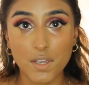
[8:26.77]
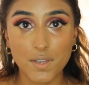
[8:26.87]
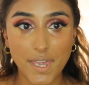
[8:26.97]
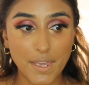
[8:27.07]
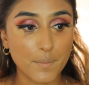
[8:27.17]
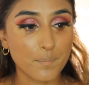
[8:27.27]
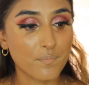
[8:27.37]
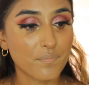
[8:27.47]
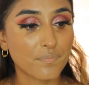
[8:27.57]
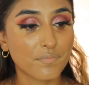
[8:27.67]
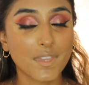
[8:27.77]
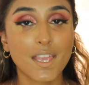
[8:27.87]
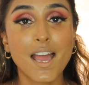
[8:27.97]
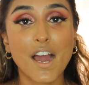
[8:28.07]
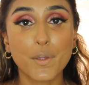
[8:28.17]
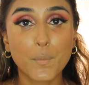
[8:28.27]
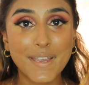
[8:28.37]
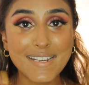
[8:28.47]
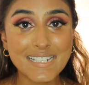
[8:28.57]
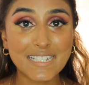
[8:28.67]
Okay, I
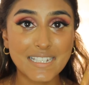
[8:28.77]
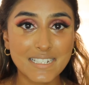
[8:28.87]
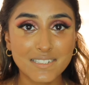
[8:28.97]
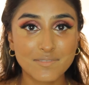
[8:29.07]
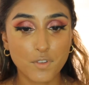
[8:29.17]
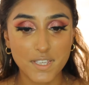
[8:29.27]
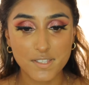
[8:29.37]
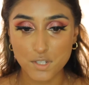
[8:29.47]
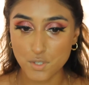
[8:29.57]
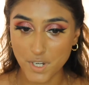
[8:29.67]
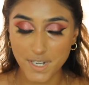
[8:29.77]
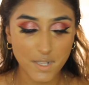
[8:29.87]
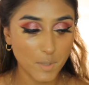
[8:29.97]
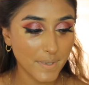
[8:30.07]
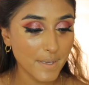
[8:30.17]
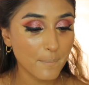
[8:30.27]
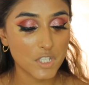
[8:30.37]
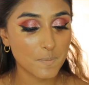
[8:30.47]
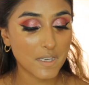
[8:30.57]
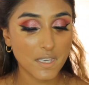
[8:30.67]
waited for this to dry a little bit
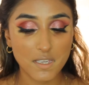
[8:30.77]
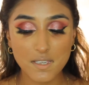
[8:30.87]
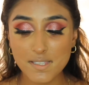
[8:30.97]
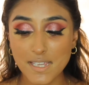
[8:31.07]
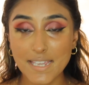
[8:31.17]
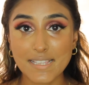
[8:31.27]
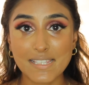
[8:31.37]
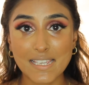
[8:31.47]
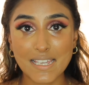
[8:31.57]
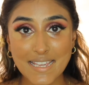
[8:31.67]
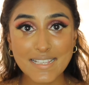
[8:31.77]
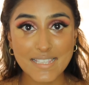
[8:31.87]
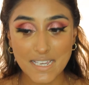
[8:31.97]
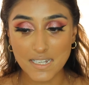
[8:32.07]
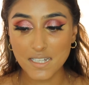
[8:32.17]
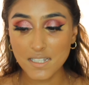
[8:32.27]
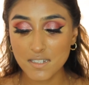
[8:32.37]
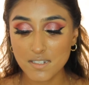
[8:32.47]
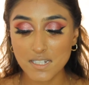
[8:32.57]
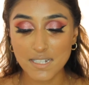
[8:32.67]
just because it's easier
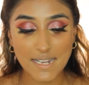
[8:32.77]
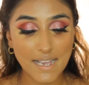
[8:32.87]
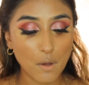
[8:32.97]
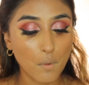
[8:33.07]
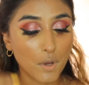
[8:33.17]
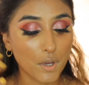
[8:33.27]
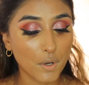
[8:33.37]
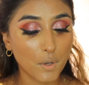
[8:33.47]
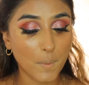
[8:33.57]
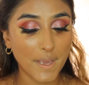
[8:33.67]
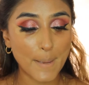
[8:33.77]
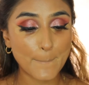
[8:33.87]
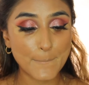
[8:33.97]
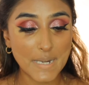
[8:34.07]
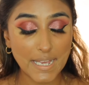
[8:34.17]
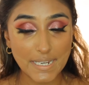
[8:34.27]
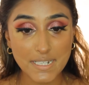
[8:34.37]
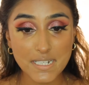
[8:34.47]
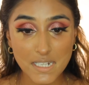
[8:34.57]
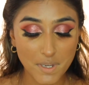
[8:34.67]
to now go away and
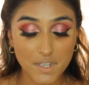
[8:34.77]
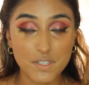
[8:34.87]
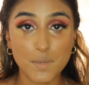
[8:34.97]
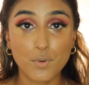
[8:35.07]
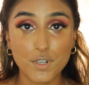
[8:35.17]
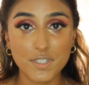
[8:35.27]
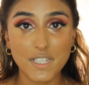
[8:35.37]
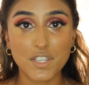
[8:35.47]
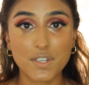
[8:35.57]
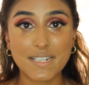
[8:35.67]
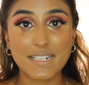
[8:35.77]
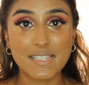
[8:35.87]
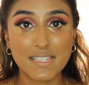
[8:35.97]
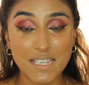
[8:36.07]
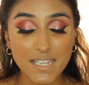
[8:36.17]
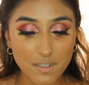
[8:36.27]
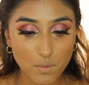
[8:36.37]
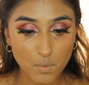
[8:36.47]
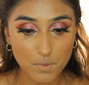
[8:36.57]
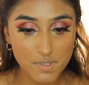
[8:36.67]
blend, because the product that you need to sit
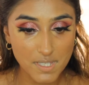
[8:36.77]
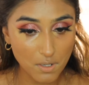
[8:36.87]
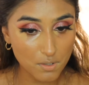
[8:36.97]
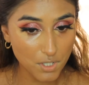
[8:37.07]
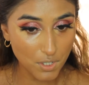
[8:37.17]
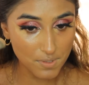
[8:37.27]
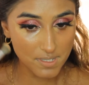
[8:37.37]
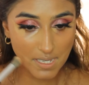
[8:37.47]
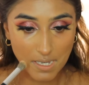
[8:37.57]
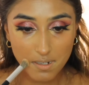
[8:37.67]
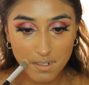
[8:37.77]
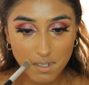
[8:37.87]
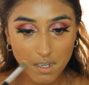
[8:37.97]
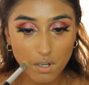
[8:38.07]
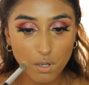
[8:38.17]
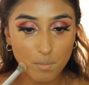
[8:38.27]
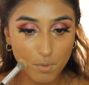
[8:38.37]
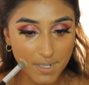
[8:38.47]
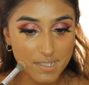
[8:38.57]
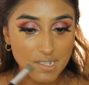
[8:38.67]
will sit onto your skin a lot more
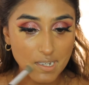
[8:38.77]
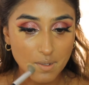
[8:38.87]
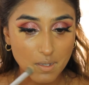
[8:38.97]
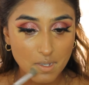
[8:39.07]
nicely.